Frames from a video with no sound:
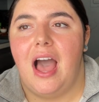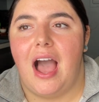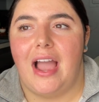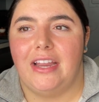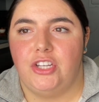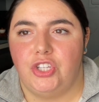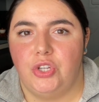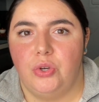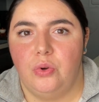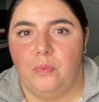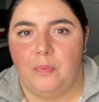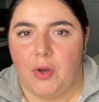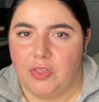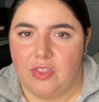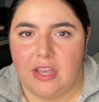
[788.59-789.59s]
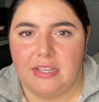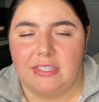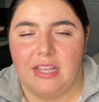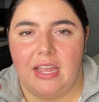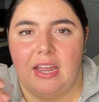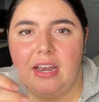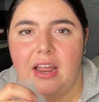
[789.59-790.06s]
I do put this
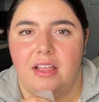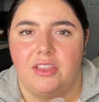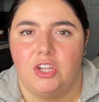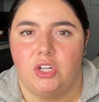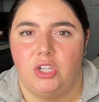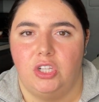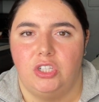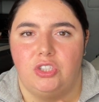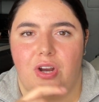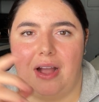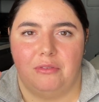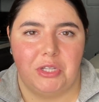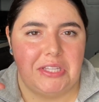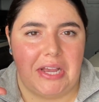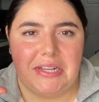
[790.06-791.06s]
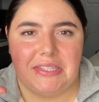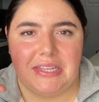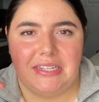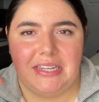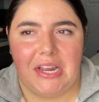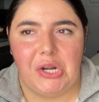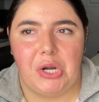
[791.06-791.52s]
in a little travel size
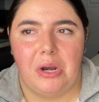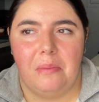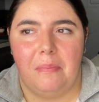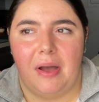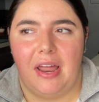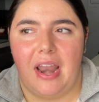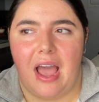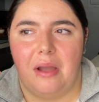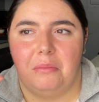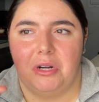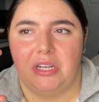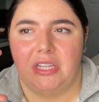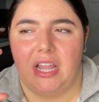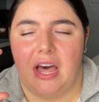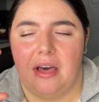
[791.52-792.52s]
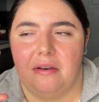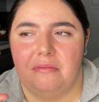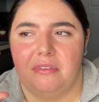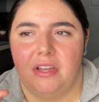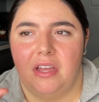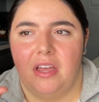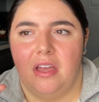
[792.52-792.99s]
container, but I would love,